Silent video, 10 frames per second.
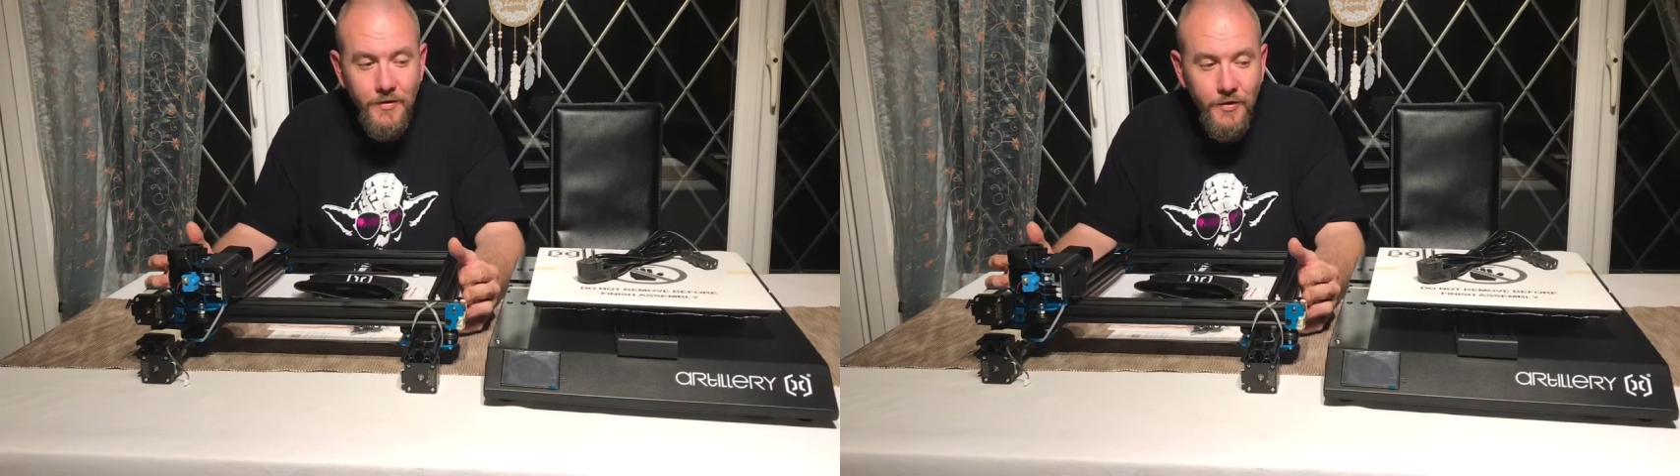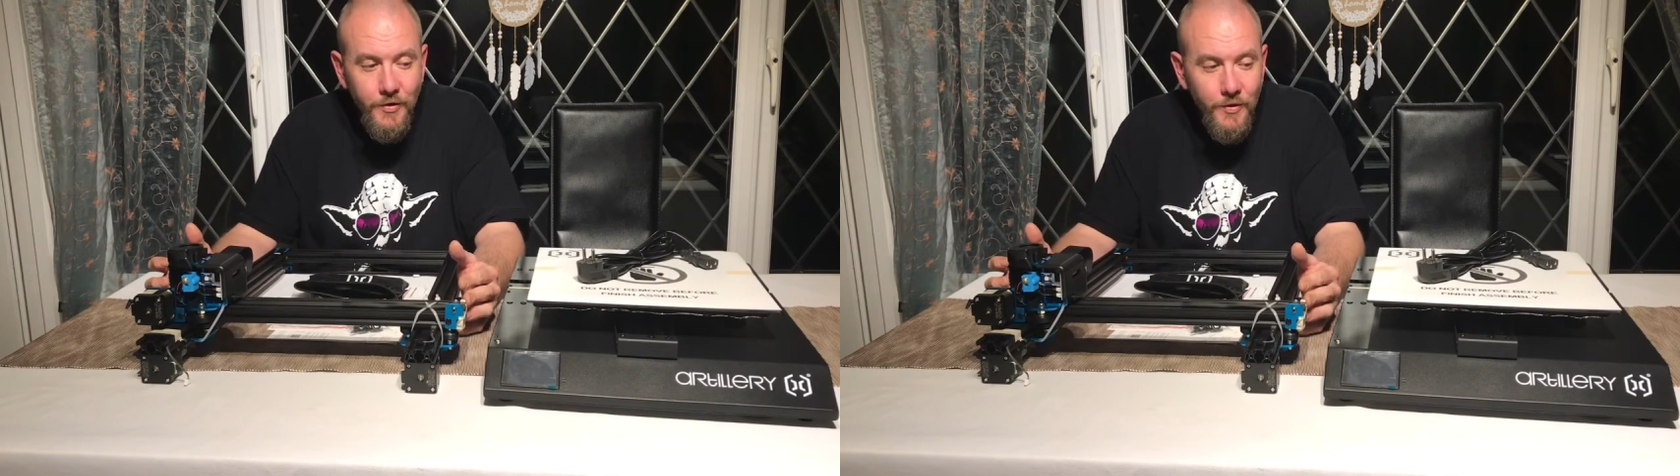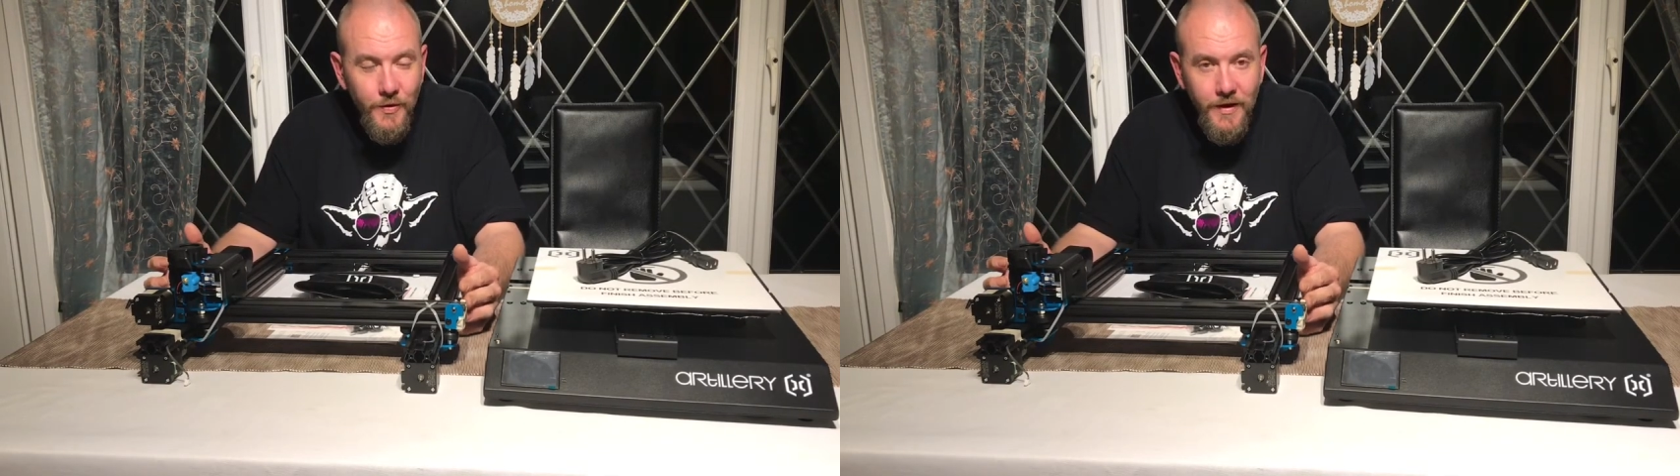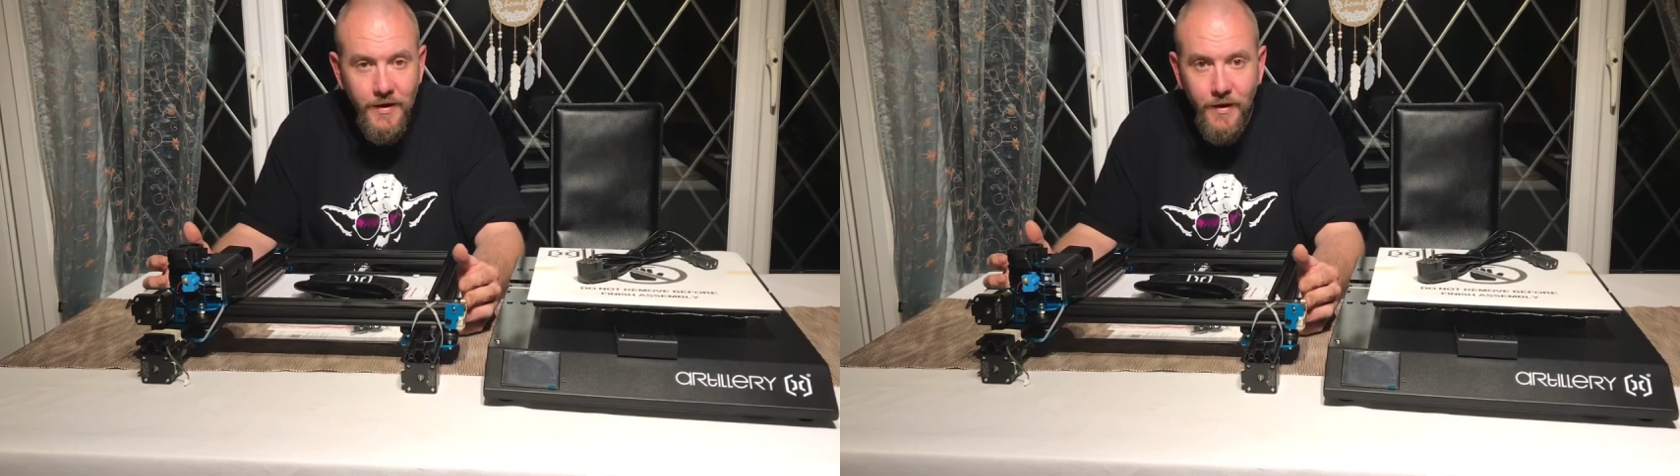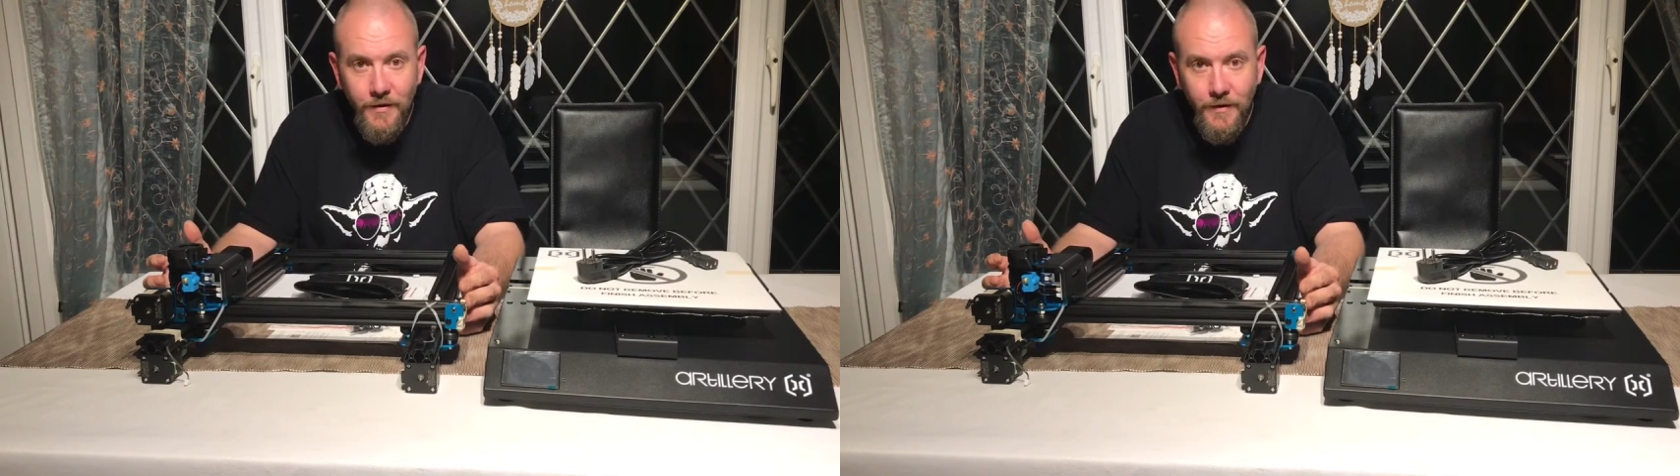to
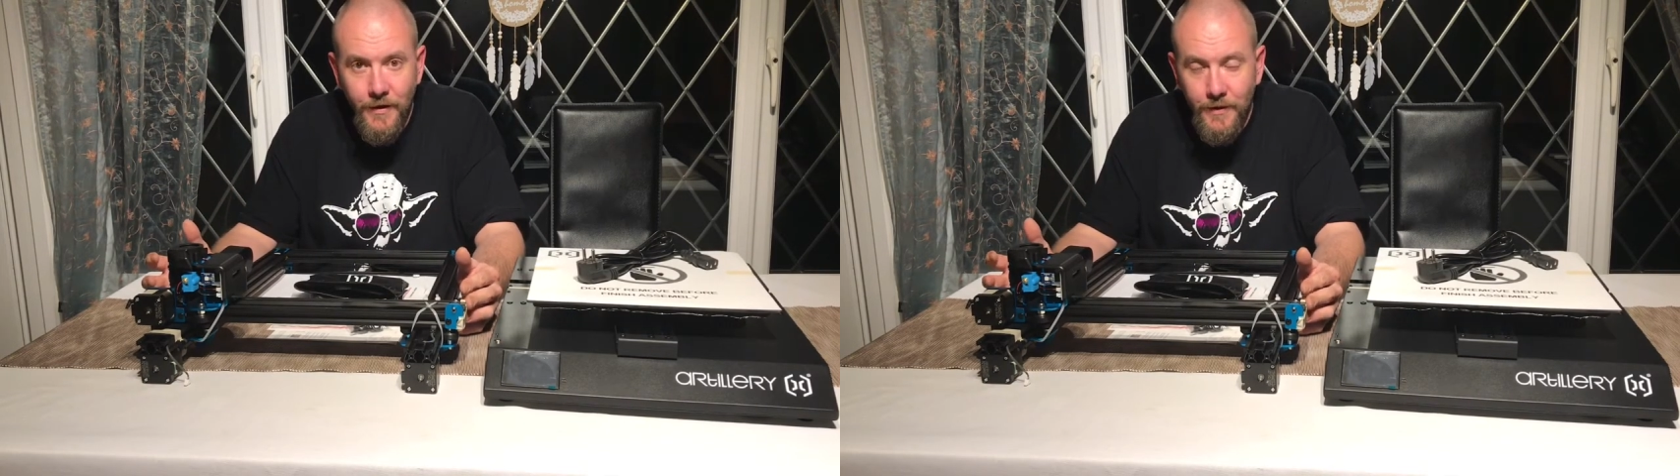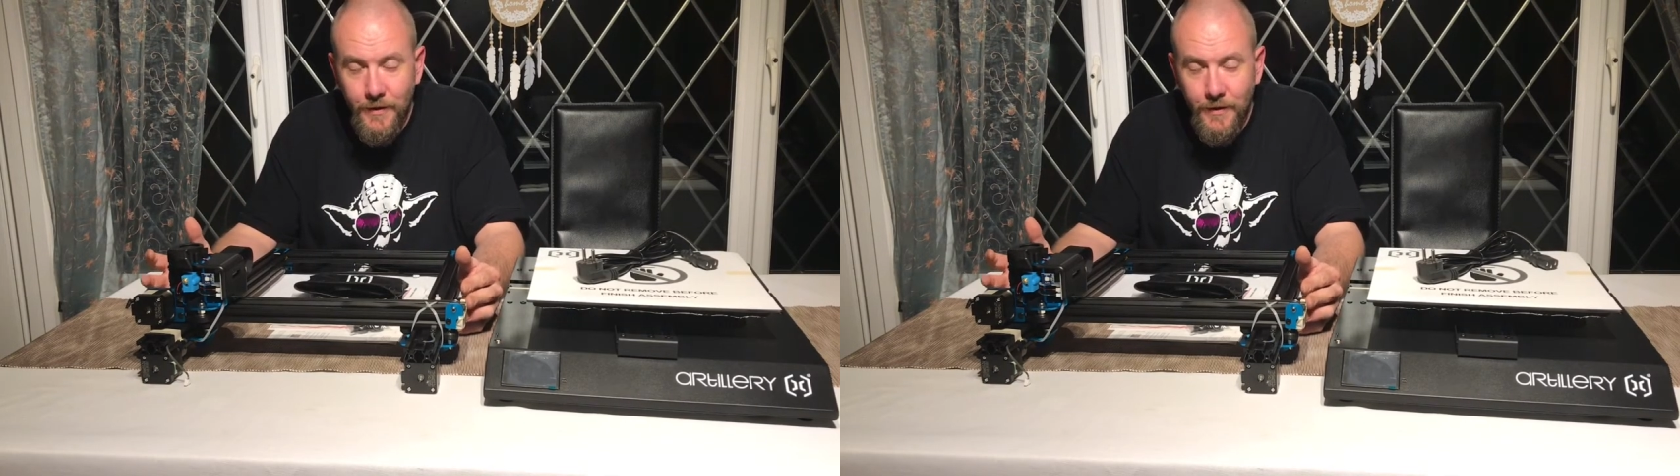Evnovo,